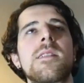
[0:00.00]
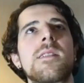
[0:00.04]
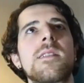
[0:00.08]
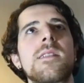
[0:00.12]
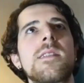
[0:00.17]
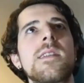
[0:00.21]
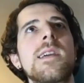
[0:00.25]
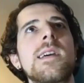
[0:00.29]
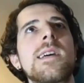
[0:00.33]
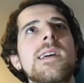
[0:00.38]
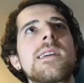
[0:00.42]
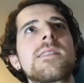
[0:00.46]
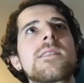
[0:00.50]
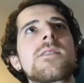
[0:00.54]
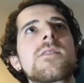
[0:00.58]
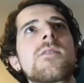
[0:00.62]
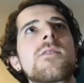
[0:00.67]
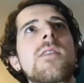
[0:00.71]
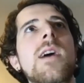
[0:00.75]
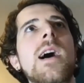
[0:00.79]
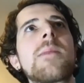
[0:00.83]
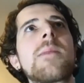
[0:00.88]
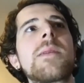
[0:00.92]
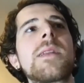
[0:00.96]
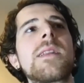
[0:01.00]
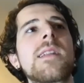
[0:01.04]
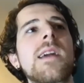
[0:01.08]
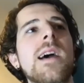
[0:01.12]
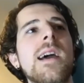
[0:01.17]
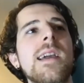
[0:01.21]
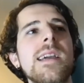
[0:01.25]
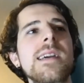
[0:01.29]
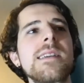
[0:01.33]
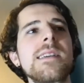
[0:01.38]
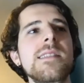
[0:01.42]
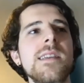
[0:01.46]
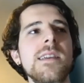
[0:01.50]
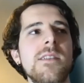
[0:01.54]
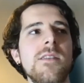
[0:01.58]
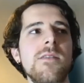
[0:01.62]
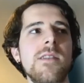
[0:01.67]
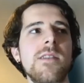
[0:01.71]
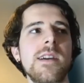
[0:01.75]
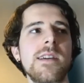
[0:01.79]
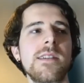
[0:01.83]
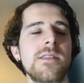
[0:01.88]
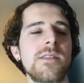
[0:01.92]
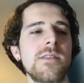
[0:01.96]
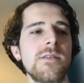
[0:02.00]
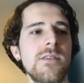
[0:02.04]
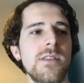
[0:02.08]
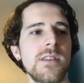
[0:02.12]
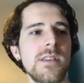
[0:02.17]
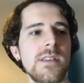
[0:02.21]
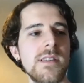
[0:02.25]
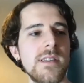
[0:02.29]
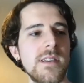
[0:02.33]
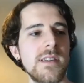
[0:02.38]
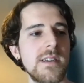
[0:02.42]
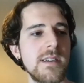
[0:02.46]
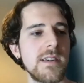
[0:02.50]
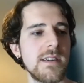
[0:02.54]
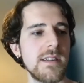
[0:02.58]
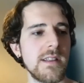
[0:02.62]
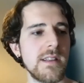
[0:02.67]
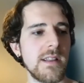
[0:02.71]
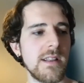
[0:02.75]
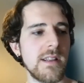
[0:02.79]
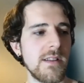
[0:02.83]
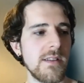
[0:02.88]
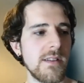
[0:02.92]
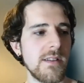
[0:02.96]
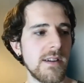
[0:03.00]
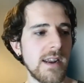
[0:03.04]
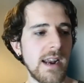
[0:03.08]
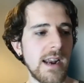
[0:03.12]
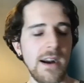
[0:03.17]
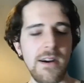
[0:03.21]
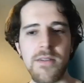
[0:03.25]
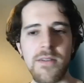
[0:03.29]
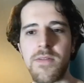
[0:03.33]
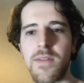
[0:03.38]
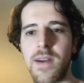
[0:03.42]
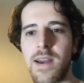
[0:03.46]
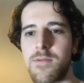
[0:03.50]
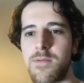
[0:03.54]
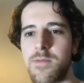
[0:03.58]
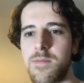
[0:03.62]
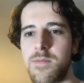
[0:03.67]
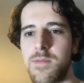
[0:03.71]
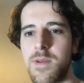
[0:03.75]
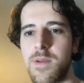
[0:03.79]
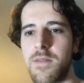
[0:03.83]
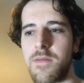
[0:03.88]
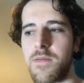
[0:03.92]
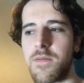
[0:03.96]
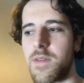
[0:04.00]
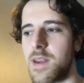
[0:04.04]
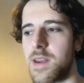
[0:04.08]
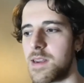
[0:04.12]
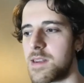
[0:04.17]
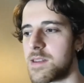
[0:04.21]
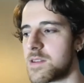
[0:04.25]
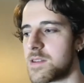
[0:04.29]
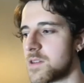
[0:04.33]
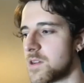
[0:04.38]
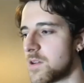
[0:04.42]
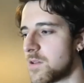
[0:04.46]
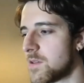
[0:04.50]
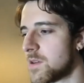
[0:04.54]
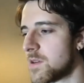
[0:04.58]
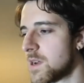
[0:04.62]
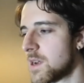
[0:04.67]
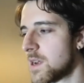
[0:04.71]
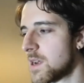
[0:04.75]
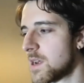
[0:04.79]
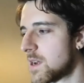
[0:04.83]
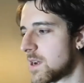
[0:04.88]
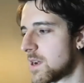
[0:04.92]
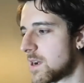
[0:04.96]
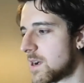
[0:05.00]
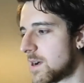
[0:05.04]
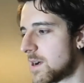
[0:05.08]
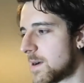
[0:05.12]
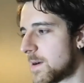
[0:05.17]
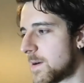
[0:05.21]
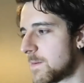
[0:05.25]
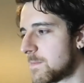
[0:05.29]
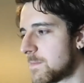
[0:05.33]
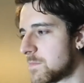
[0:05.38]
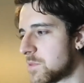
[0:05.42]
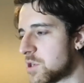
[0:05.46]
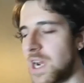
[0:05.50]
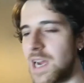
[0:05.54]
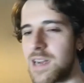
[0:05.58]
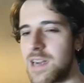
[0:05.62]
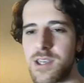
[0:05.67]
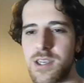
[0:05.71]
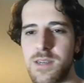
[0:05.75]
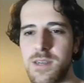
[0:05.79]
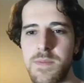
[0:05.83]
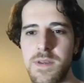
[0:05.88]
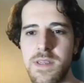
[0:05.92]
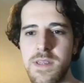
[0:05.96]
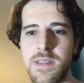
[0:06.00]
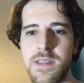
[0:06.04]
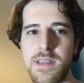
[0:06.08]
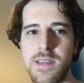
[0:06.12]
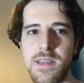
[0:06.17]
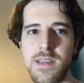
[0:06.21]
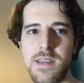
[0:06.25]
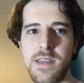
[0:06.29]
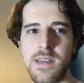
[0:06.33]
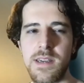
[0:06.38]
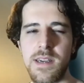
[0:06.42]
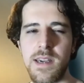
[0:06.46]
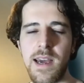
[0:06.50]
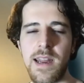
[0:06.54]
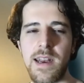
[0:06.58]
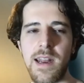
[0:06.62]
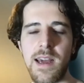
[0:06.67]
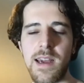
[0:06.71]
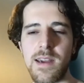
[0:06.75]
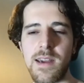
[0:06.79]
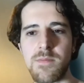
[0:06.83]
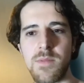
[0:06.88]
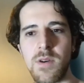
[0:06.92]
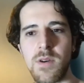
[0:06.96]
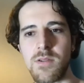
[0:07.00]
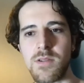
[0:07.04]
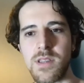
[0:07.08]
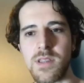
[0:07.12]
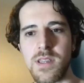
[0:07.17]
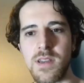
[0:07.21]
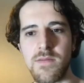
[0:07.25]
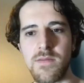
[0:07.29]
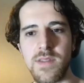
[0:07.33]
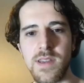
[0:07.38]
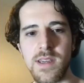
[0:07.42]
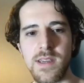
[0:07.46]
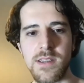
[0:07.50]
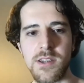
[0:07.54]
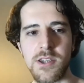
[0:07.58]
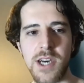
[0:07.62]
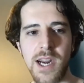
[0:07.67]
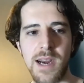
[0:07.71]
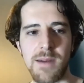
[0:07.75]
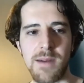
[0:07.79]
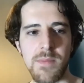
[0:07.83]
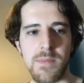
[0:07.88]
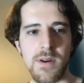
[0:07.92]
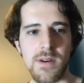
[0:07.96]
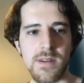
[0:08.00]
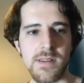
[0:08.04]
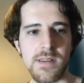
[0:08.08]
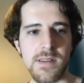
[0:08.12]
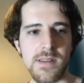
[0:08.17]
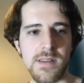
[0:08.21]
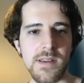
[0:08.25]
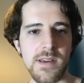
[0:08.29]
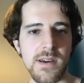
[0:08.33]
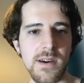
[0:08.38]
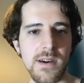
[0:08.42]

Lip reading: Yeah, so I mean, I guess like, okay, so just to clarify one thing. So ChatGPT and like most of these chatbots that